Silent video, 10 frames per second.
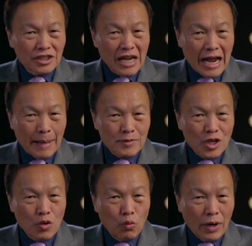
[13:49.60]
times,
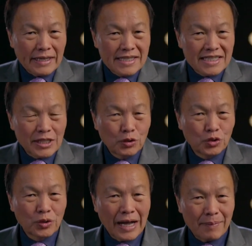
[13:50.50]
what is still
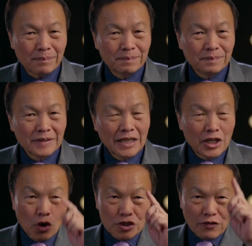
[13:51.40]
to come? He
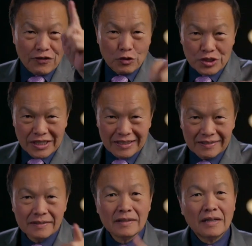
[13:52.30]
knows the future.
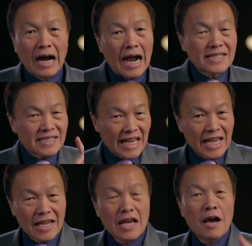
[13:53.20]
I
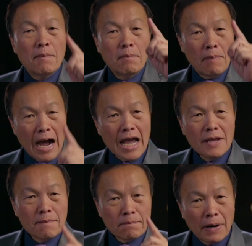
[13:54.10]
say,
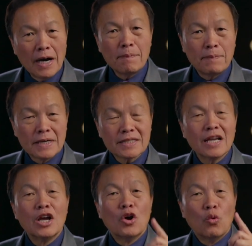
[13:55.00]
my purpose
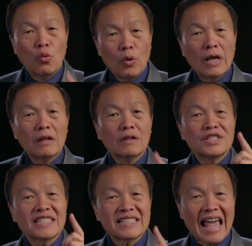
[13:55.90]
will
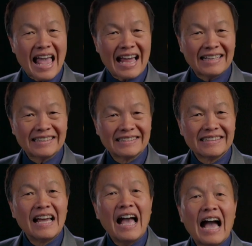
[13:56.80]
stand,
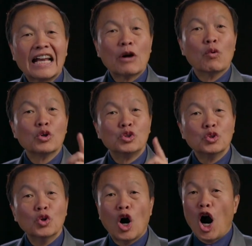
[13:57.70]
and I will
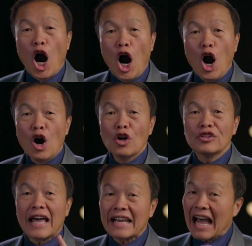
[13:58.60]
do all
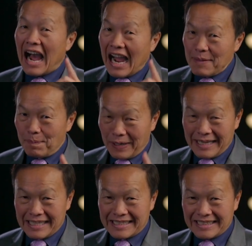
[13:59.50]
that I
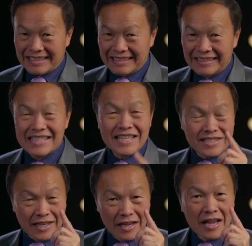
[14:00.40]
please. This is
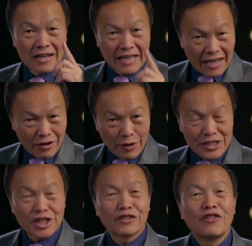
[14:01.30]
the
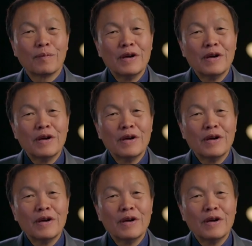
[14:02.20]
declaration from